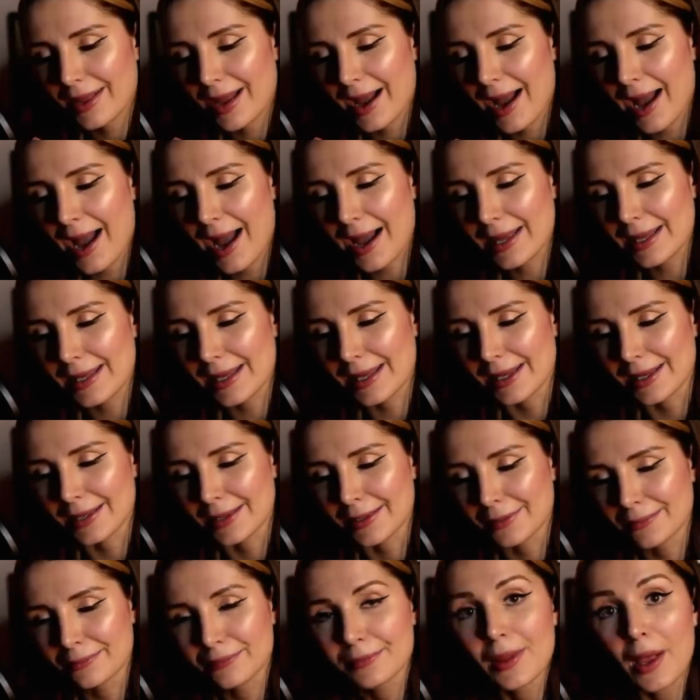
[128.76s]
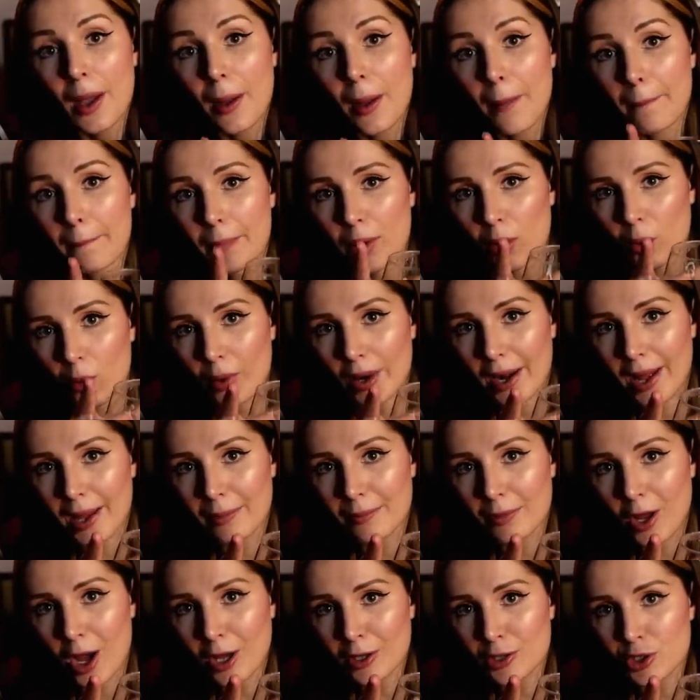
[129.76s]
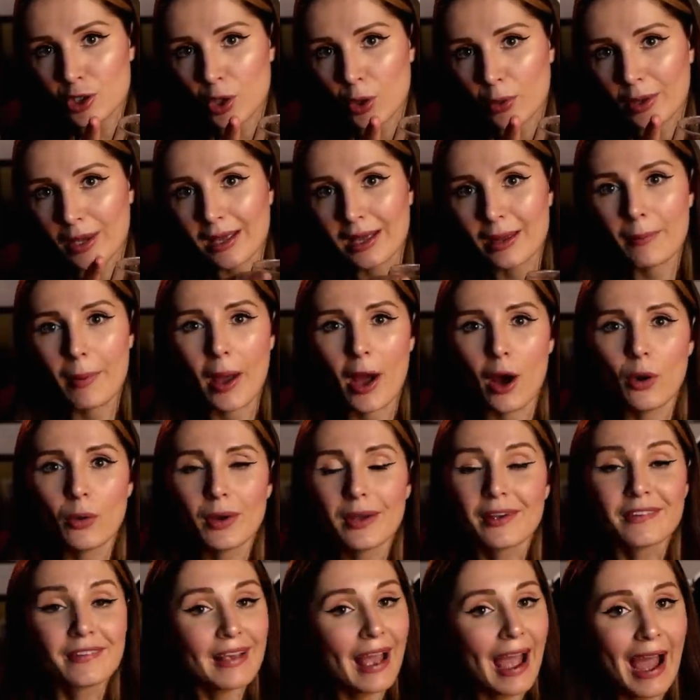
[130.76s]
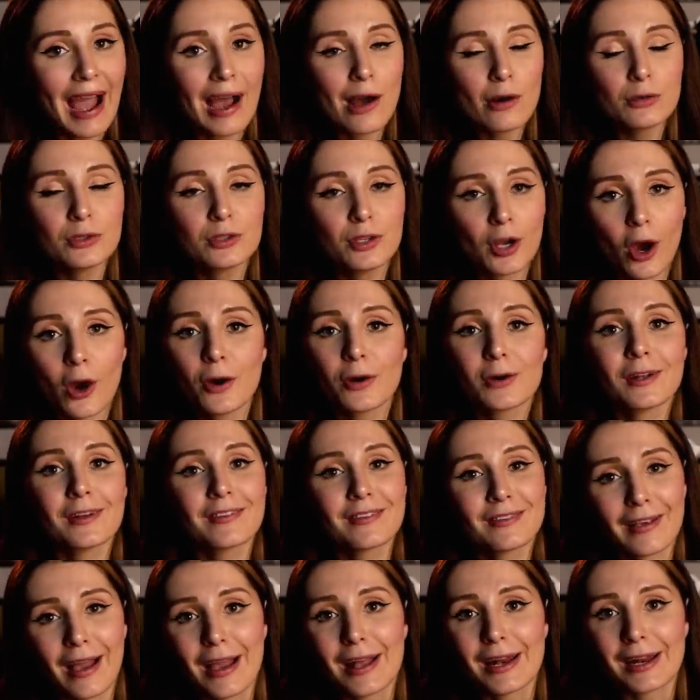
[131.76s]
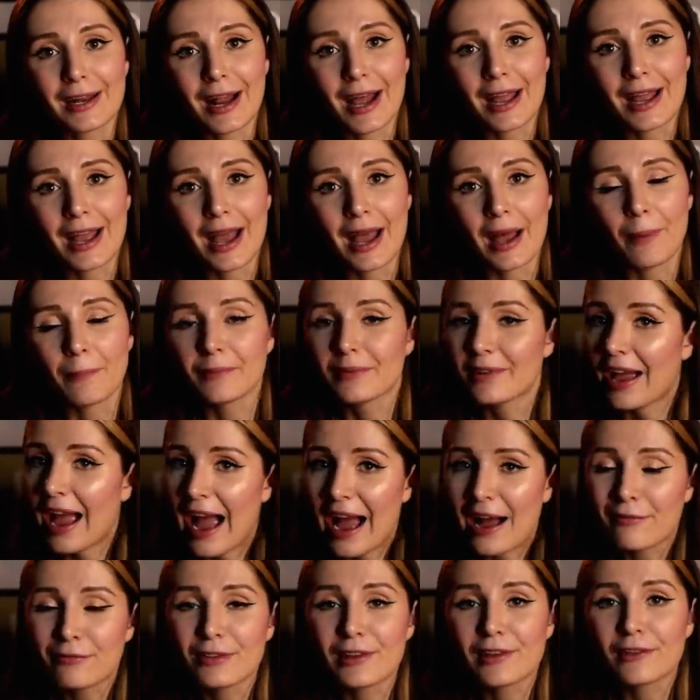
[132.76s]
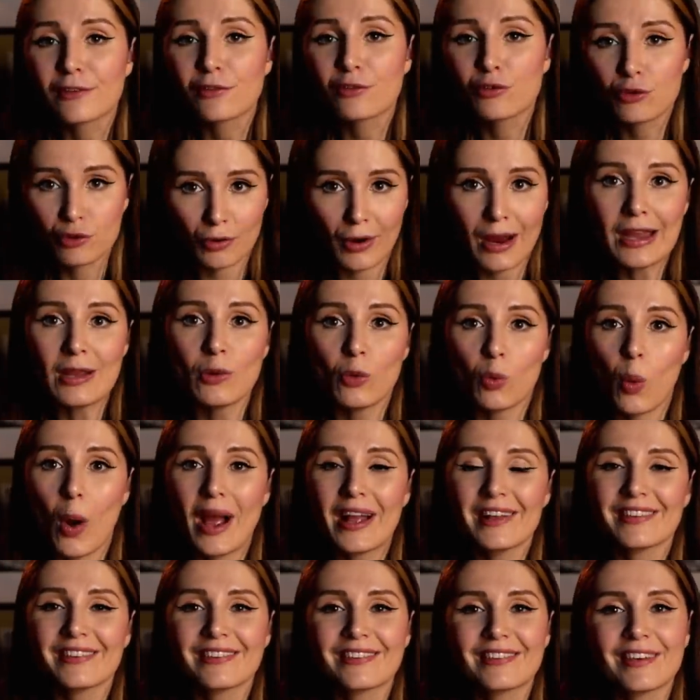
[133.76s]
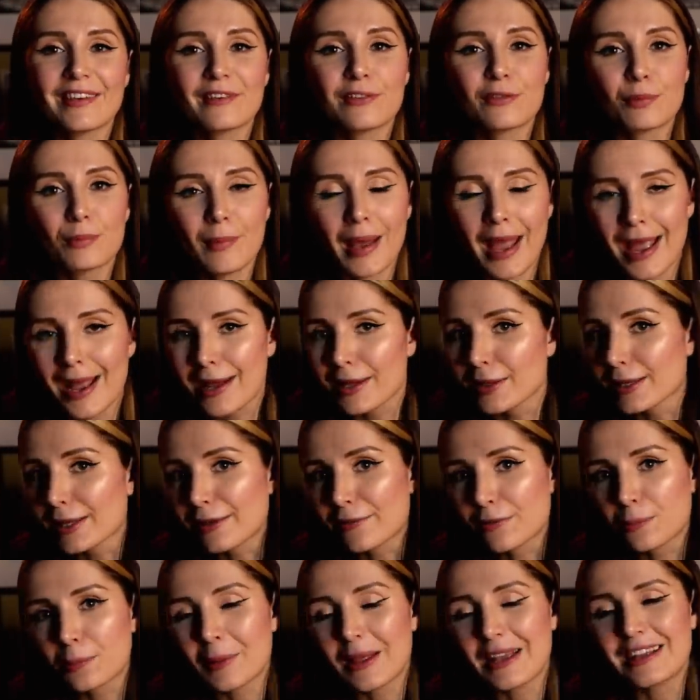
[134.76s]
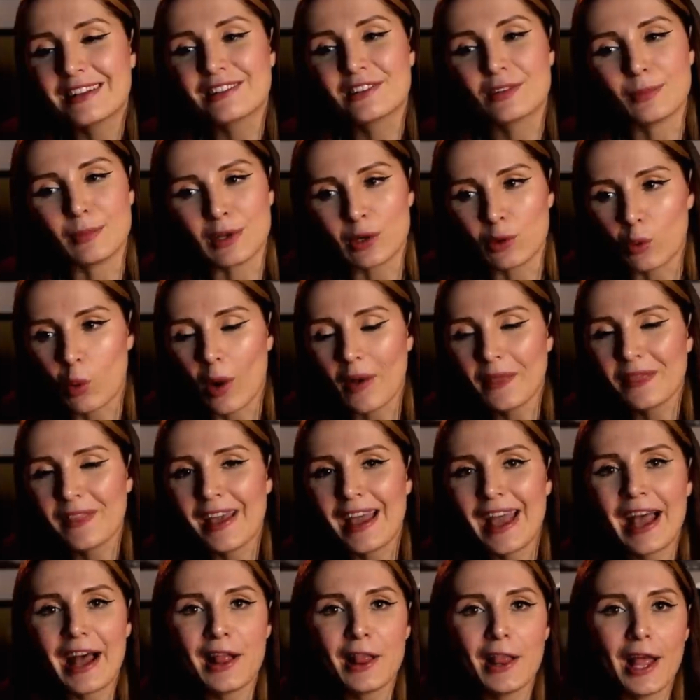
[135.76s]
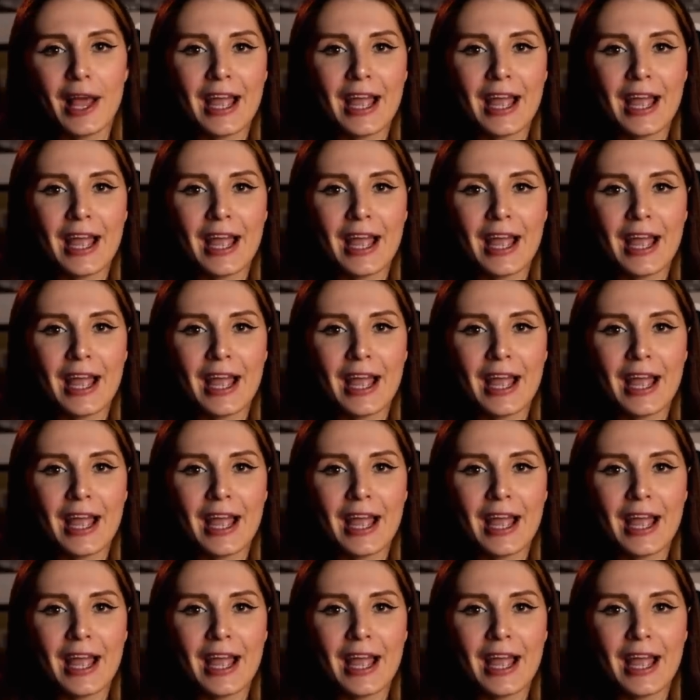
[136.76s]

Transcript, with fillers: I kid. But what I'm not joking about is how darn excited I am to have this straight white cis male explain to me what the hell I